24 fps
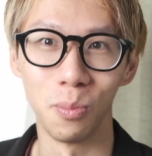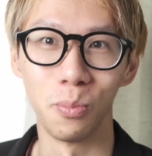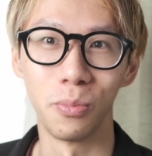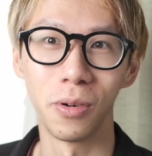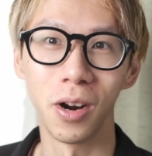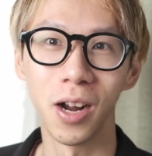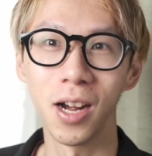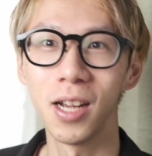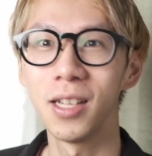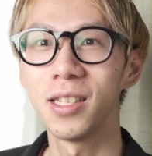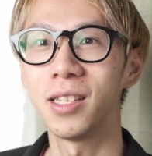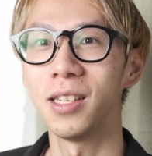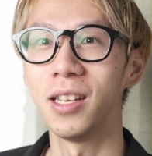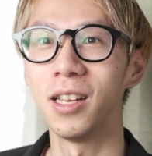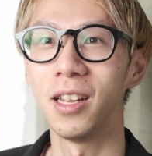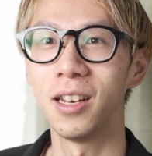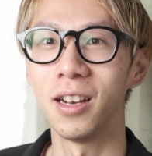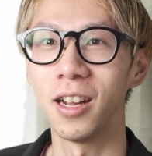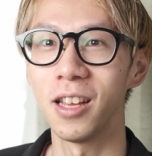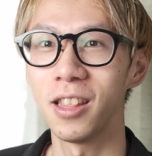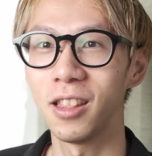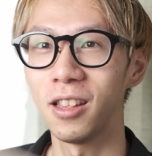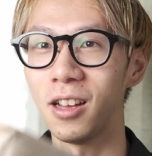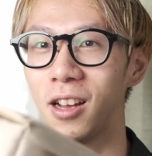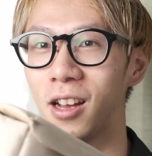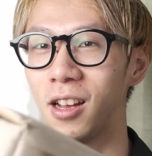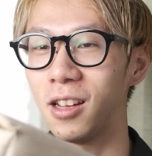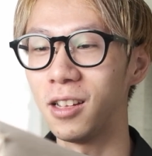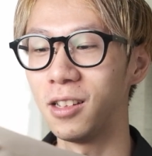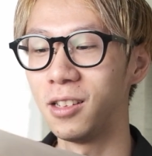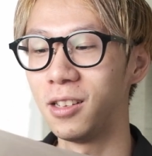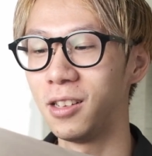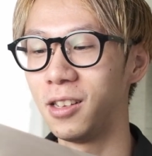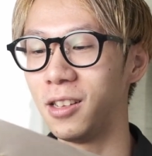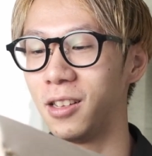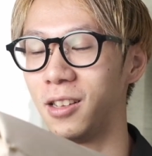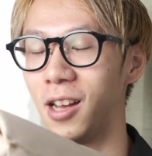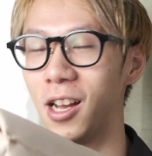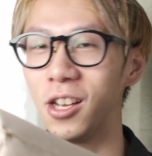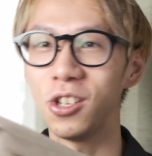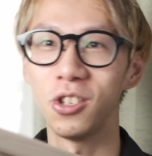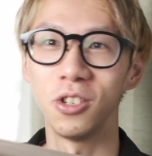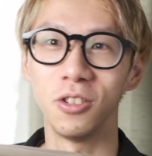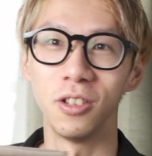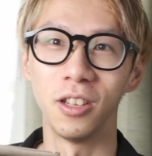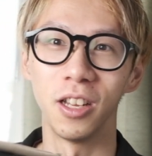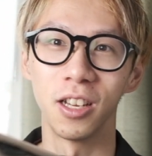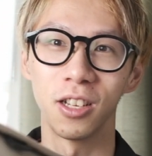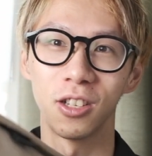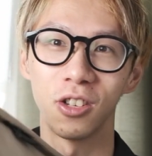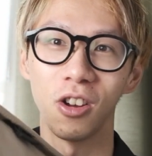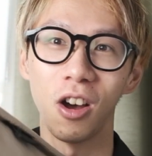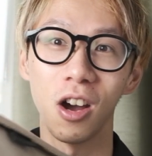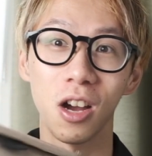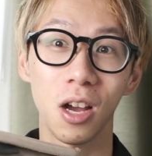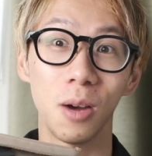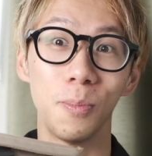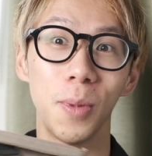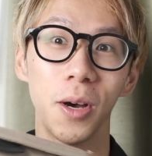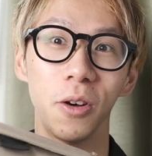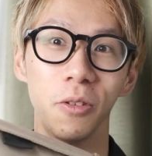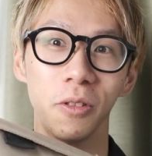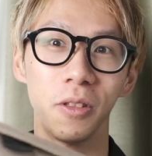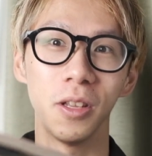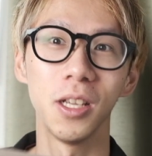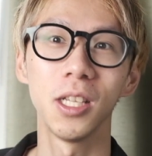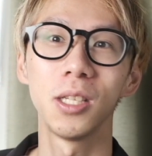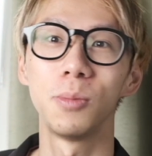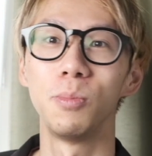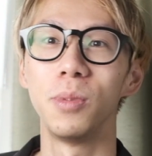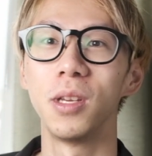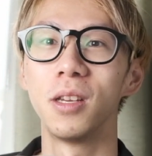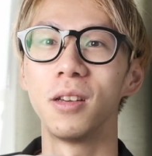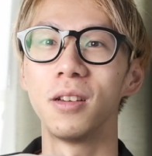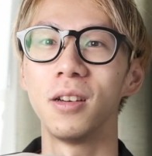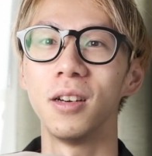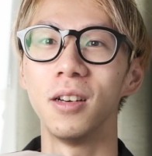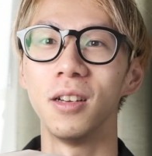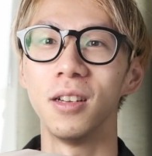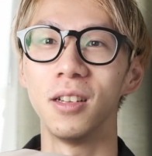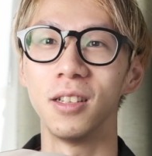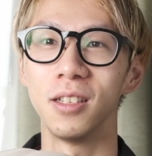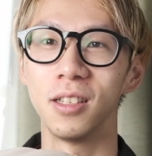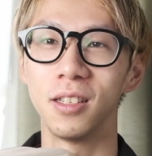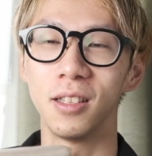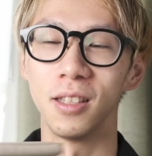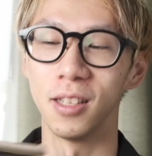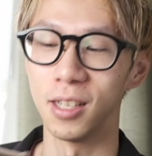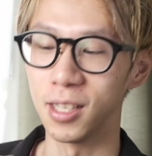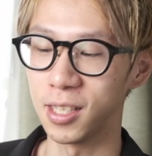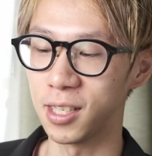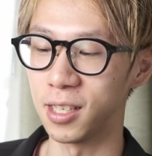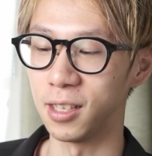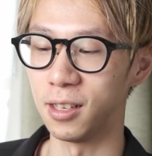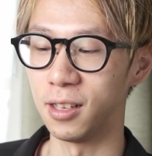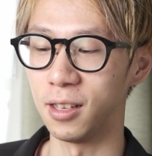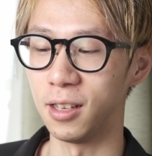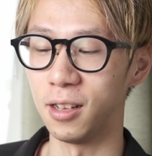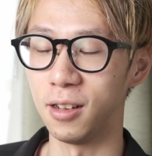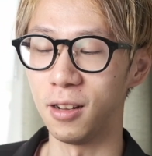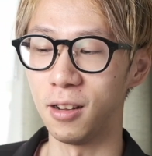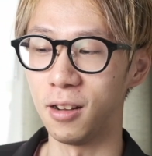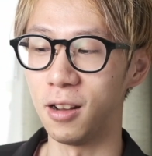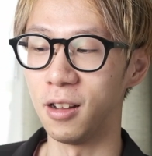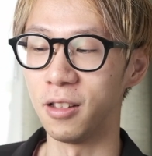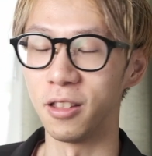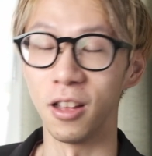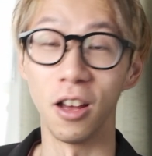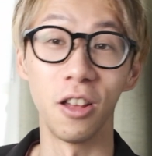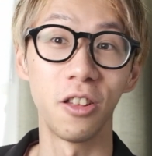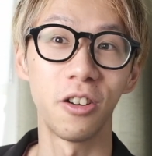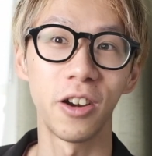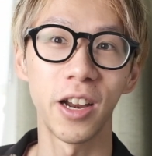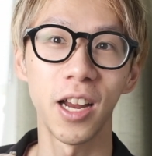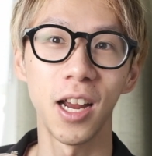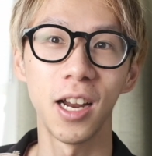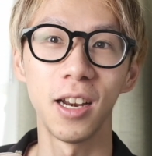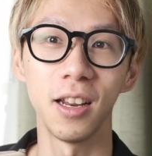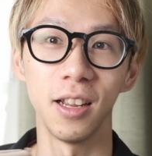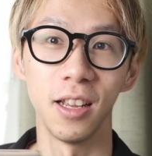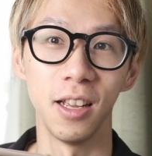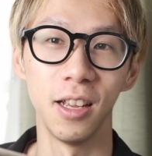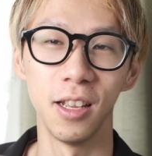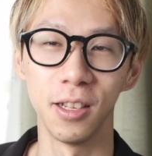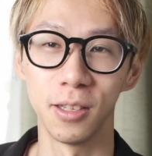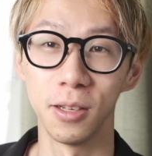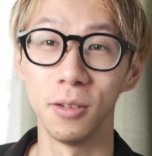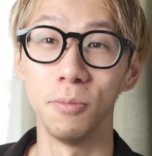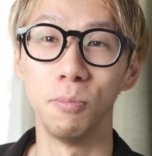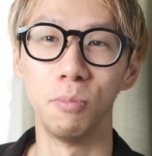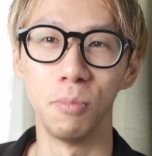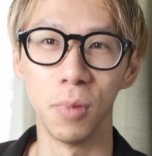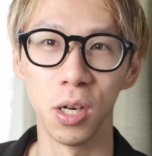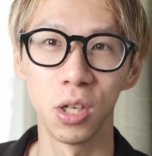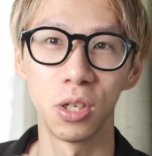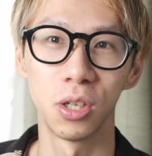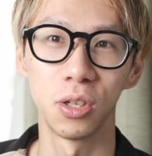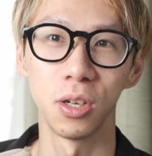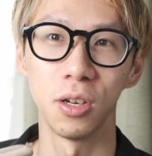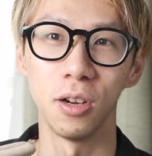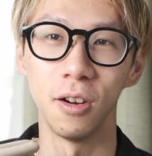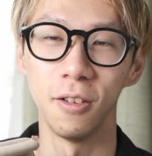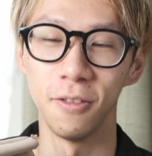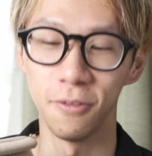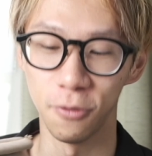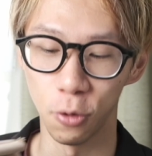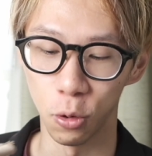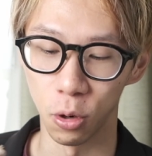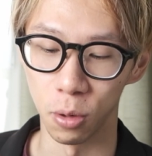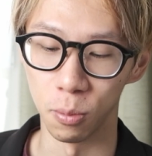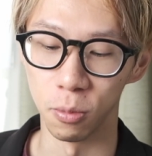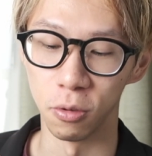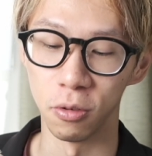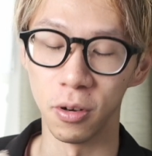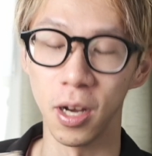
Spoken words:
price. And I thought I should like talk about this because this, on the other hand, is much affordable.